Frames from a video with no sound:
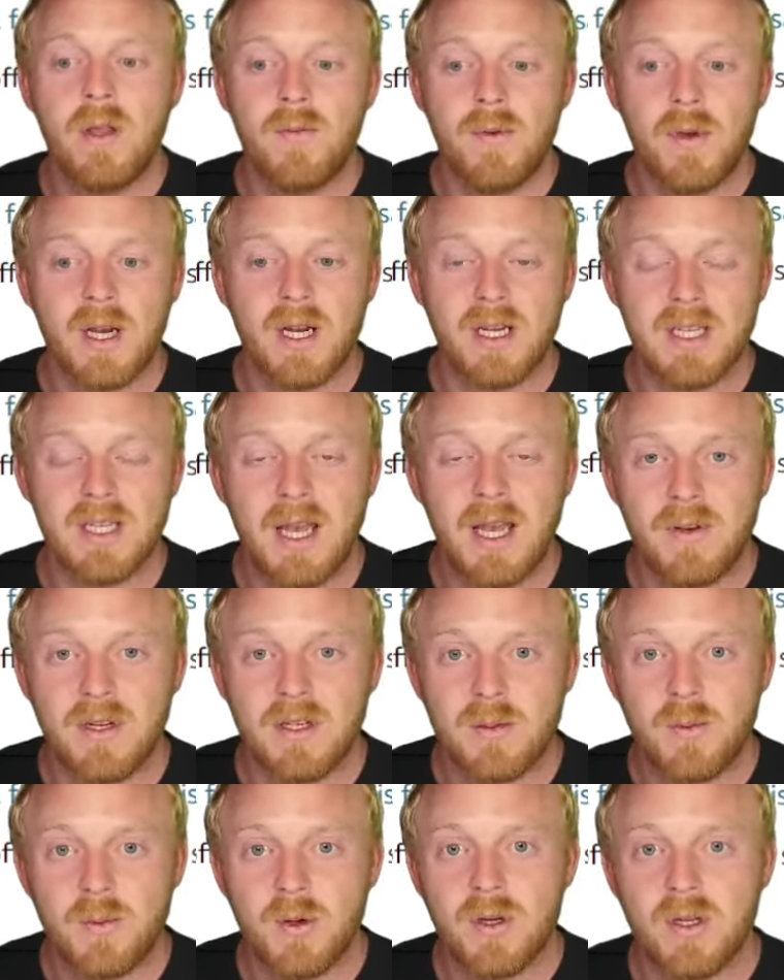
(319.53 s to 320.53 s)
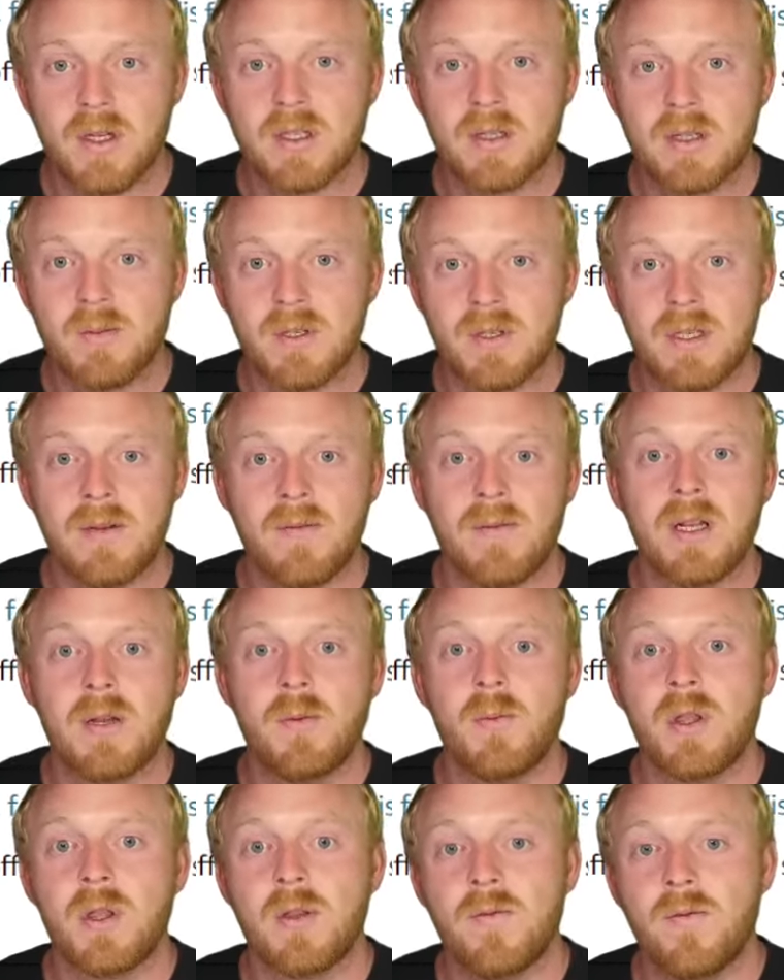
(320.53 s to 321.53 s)
If you guys have experience specifically
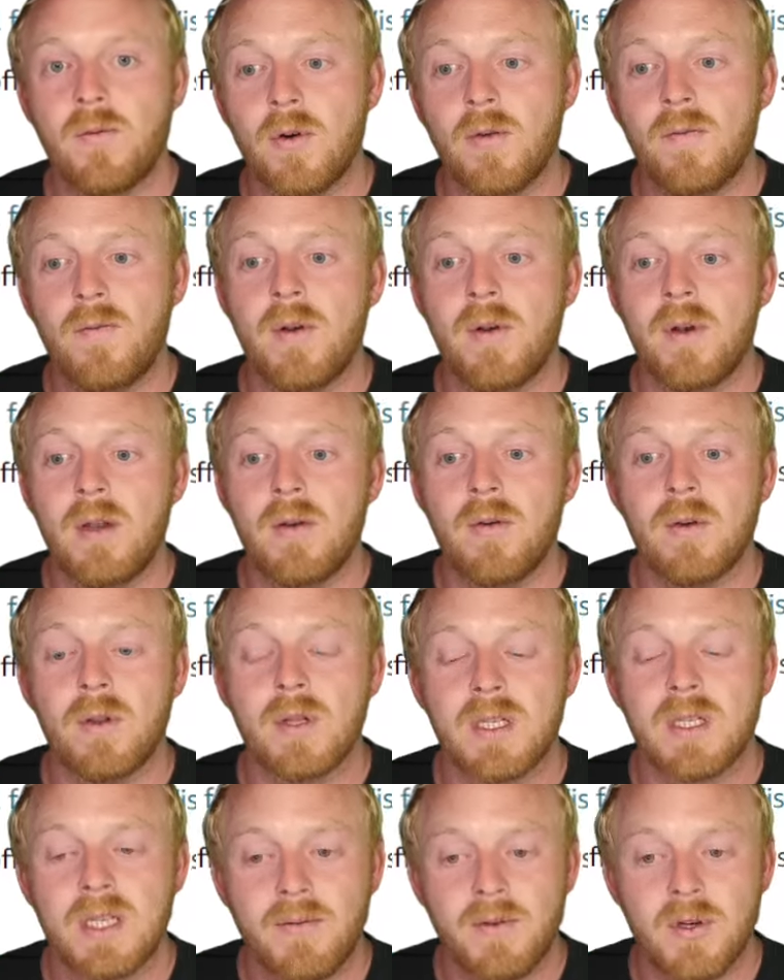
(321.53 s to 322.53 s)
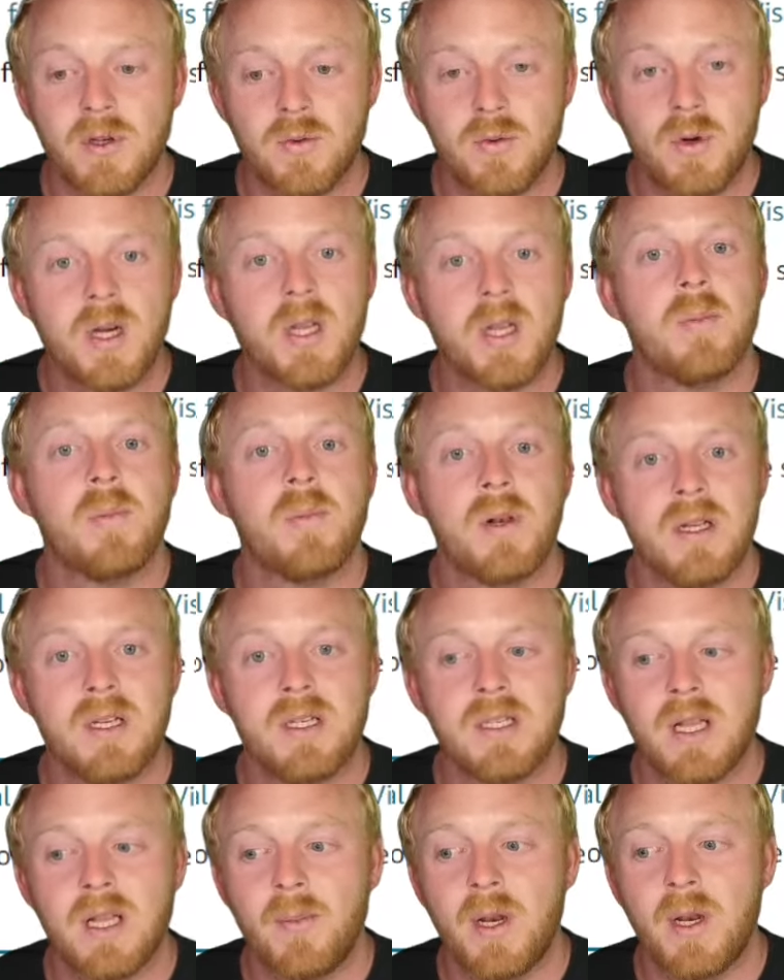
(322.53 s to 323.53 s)
with the 450 or the 720,
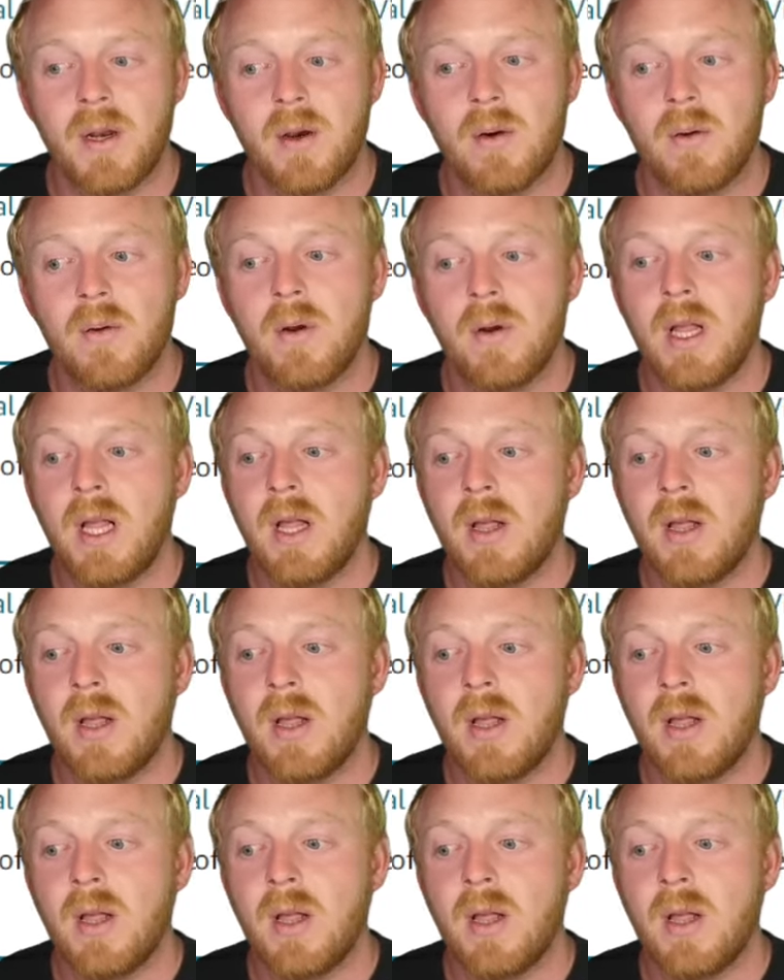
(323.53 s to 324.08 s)
please let me know.